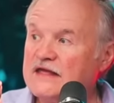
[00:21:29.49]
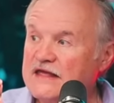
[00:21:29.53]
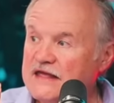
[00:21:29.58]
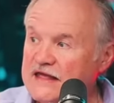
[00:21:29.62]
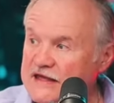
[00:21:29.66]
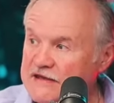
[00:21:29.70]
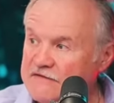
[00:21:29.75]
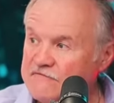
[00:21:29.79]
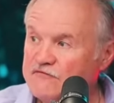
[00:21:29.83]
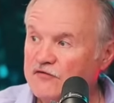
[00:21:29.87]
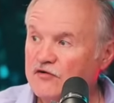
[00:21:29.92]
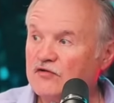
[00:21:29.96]

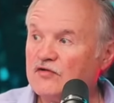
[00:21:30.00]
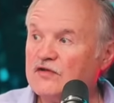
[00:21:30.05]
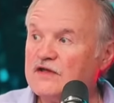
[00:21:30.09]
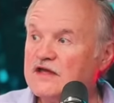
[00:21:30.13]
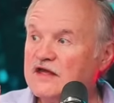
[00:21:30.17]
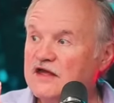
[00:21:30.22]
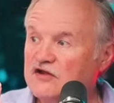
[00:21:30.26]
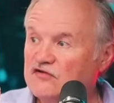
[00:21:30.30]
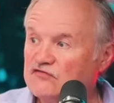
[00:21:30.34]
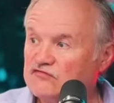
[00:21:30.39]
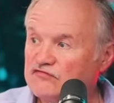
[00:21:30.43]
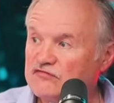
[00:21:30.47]
Evil
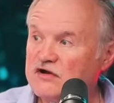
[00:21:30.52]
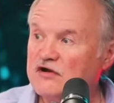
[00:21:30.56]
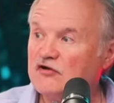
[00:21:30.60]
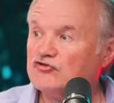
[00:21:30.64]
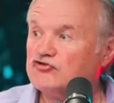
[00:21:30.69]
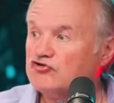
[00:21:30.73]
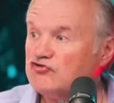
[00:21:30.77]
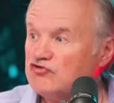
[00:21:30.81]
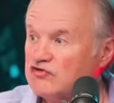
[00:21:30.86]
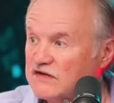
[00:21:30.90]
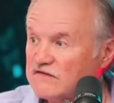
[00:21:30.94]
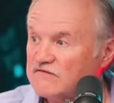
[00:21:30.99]
is real.
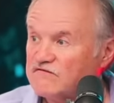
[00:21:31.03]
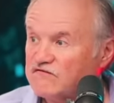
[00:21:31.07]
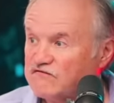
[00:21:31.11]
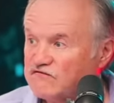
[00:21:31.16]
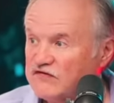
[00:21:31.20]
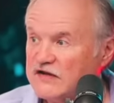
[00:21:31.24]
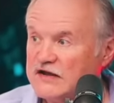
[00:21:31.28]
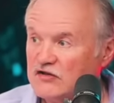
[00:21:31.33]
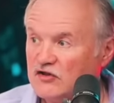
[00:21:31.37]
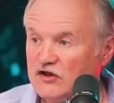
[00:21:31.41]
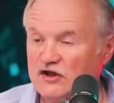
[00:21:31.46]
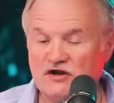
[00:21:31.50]
You can
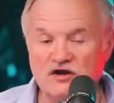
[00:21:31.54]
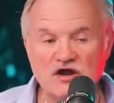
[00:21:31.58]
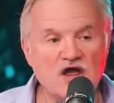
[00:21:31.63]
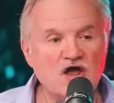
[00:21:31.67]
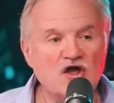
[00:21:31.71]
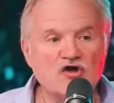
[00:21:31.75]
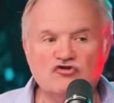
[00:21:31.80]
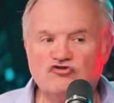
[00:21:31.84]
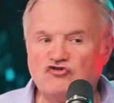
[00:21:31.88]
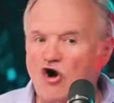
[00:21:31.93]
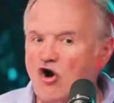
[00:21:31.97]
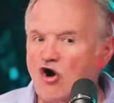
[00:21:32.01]
feel it.
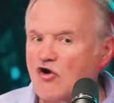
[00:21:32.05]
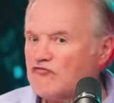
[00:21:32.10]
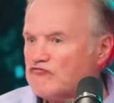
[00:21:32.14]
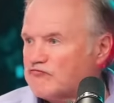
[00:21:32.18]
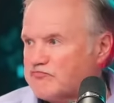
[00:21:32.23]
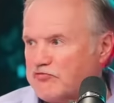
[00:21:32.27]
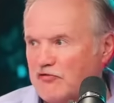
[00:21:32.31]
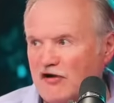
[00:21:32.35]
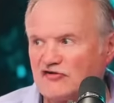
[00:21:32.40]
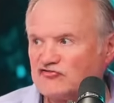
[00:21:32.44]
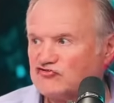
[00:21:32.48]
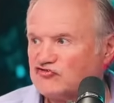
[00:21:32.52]

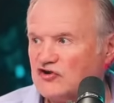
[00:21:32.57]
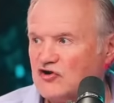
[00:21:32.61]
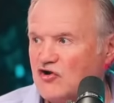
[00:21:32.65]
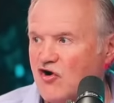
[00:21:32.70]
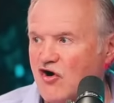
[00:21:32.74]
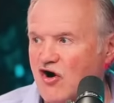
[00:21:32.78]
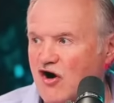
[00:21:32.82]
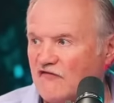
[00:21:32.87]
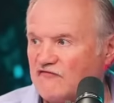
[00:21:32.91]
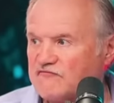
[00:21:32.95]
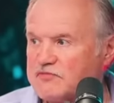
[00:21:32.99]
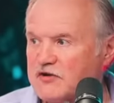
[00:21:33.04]
Don't brush it
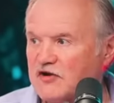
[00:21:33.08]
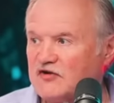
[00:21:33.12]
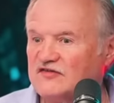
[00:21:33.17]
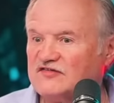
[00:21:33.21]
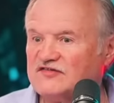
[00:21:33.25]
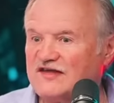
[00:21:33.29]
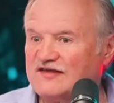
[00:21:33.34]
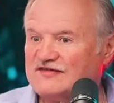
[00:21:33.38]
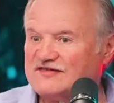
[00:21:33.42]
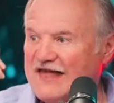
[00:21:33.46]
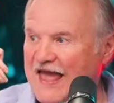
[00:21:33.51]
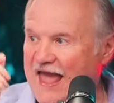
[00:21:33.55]
off,
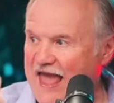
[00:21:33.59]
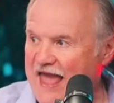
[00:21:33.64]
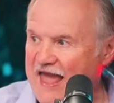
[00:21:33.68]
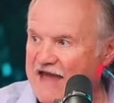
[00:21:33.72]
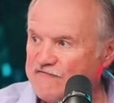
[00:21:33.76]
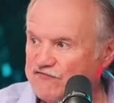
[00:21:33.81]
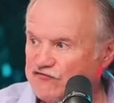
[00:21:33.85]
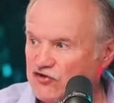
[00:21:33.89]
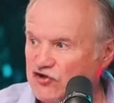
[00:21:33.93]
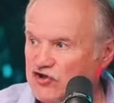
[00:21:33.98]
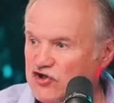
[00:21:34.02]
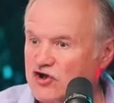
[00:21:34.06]
because it's
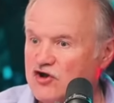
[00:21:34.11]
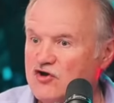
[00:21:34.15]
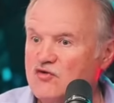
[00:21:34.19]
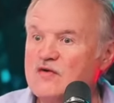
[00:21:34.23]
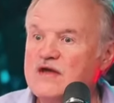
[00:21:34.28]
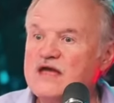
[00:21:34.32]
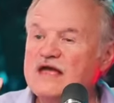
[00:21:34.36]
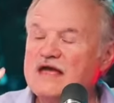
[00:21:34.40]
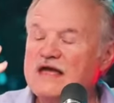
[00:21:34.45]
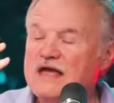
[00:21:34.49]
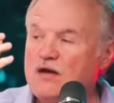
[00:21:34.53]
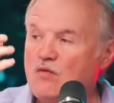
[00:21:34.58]
after you.
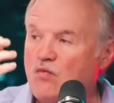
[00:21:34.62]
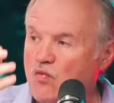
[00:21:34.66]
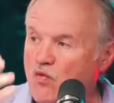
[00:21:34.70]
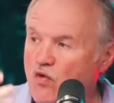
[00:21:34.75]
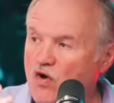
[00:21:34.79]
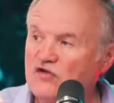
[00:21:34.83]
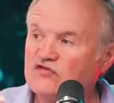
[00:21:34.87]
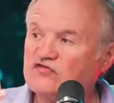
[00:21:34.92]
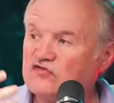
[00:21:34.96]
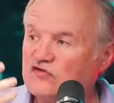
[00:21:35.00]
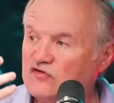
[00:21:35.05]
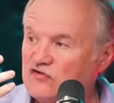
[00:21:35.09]
It
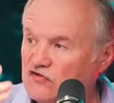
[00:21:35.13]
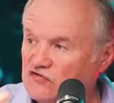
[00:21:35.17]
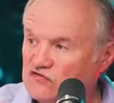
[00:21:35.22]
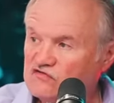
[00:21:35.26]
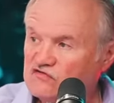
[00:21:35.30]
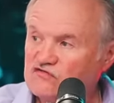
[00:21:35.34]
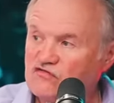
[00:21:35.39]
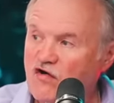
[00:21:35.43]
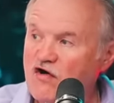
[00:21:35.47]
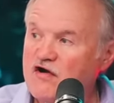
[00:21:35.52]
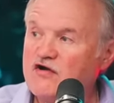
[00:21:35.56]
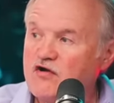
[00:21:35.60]
wants to
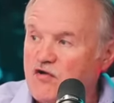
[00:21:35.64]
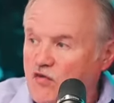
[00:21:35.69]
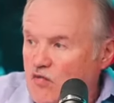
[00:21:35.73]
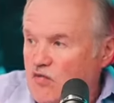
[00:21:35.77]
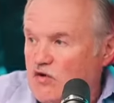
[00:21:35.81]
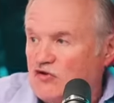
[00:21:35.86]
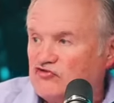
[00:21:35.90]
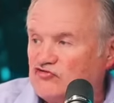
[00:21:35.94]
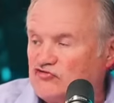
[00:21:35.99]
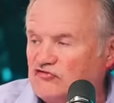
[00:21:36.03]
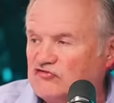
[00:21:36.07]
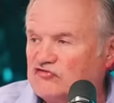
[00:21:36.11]
destroy you. It
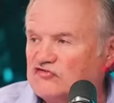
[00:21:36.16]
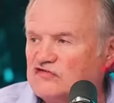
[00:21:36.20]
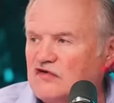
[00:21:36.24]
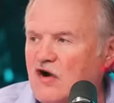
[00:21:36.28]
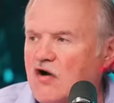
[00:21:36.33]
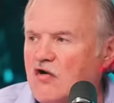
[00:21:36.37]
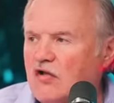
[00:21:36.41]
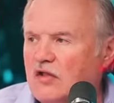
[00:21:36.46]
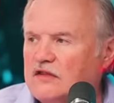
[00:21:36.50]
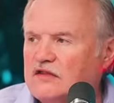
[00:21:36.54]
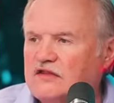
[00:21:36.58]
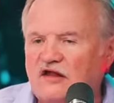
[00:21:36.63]
wants your
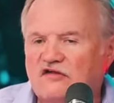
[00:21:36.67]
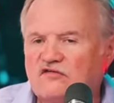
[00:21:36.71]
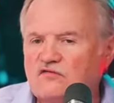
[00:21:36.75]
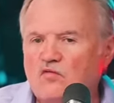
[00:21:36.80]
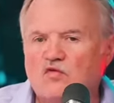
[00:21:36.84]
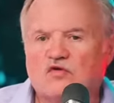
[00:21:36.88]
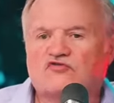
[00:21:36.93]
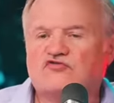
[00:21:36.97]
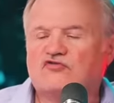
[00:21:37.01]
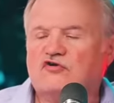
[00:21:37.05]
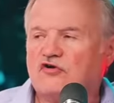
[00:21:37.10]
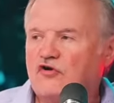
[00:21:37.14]
soul. It doesn't
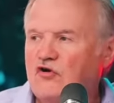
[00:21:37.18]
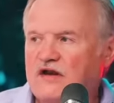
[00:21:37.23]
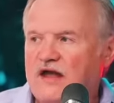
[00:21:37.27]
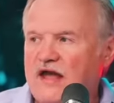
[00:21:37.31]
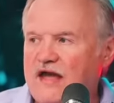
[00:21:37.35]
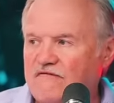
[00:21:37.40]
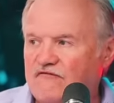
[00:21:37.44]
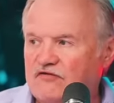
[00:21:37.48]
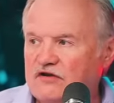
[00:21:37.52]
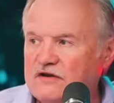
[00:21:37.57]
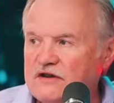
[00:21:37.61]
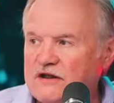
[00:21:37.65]
want you to go to
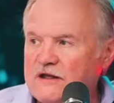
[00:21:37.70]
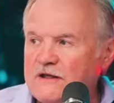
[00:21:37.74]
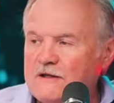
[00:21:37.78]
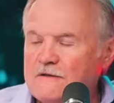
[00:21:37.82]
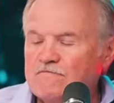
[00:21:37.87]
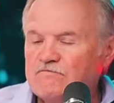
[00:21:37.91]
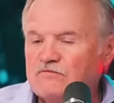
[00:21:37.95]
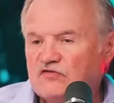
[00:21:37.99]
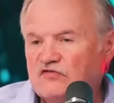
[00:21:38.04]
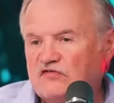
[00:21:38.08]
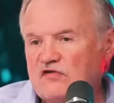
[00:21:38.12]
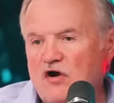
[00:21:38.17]
heaven.
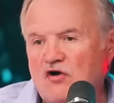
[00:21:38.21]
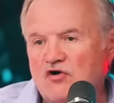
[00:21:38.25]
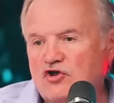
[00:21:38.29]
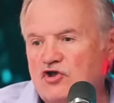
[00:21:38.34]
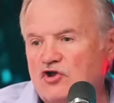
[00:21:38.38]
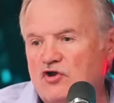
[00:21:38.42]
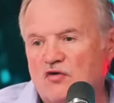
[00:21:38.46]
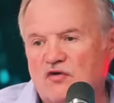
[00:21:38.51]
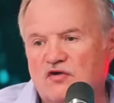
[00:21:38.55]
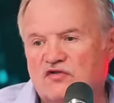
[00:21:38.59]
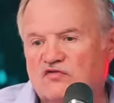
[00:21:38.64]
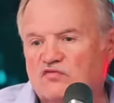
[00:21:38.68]
So,
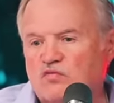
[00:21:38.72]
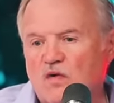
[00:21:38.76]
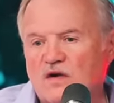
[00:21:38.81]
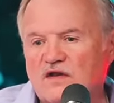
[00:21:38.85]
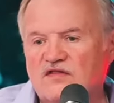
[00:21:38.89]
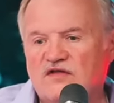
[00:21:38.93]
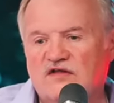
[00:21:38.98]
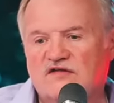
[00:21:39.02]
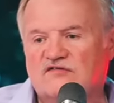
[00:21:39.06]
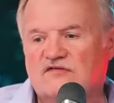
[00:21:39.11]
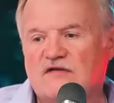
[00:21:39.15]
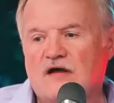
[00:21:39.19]
you know, it's one
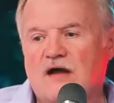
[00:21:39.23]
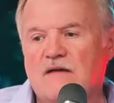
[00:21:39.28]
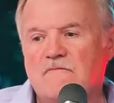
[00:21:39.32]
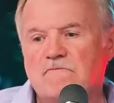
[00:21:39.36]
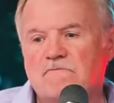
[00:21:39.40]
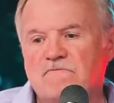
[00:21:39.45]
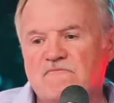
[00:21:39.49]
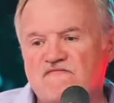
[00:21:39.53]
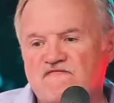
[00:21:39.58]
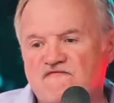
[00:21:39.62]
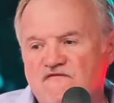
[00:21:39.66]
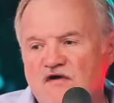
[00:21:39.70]
of these
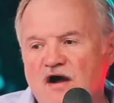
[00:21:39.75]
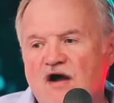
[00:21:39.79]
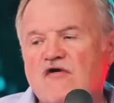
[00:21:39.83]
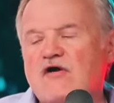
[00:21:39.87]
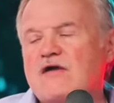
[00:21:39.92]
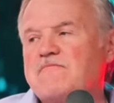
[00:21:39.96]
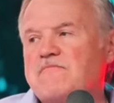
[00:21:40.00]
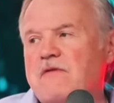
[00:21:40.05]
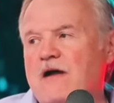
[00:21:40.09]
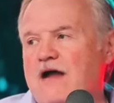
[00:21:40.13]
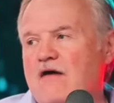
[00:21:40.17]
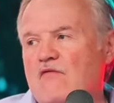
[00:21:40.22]

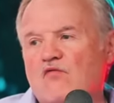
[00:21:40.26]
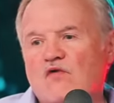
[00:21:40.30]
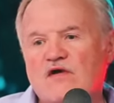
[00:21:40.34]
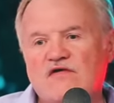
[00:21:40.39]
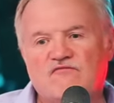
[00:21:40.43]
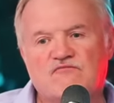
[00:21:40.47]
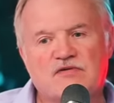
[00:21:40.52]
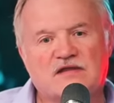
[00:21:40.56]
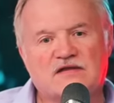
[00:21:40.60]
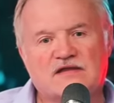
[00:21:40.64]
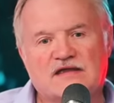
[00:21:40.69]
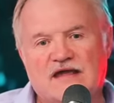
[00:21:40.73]
very, and
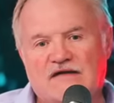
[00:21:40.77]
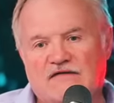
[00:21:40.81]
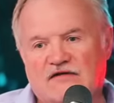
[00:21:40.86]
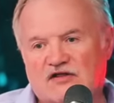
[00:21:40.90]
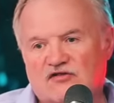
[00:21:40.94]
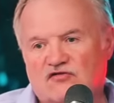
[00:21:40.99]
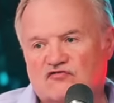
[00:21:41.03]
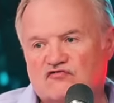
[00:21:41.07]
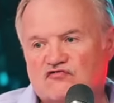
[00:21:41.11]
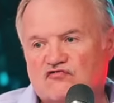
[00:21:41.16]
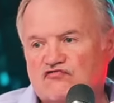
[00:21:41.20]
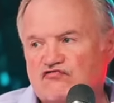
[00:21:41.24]
we've been
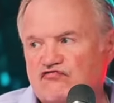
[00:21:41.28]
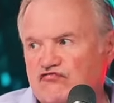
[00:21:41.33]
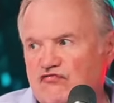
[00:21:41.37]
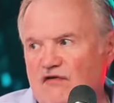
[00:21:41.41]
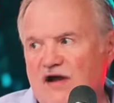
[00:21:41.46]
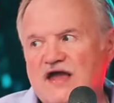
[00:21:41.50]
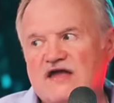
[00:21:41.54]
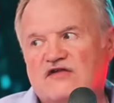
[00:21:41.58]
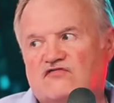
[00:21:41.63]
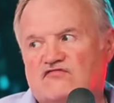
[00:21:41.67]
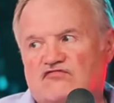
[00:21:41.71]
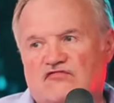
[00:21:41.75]
getting these
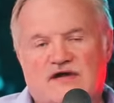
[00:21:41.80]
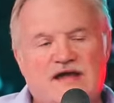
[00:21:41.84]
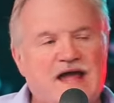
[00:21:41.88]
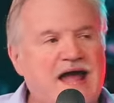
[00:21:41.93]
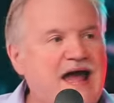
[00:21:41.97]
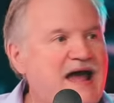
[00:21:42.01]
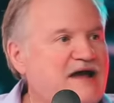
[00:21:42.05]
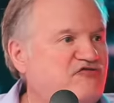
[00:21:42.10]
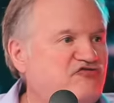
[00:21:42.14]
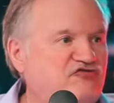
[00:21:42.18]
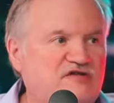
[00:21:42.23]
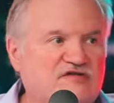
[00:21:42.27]
crazy
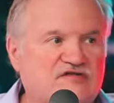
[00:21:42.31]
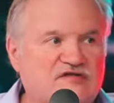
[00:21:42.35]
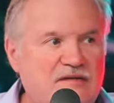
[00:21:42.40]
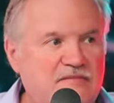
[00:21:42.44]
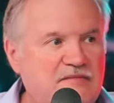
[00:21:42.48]
reactions.